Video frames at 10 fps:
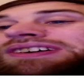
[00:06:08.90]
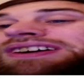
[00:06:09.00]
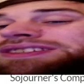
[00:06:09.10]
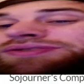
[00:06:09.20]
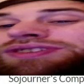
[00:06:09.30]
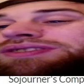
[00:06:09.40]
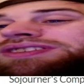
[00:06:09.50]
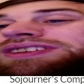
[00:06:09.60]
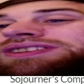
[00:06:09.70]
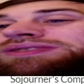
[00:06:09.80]
a few of these
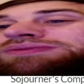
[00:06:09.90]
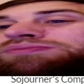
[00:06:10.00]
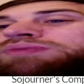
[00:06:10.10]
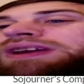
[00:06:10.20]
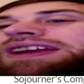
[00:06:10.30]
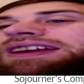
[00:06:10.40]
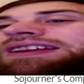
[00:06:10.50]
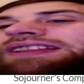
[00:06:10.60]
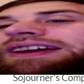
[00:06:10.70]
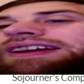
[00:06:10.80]
weird, like,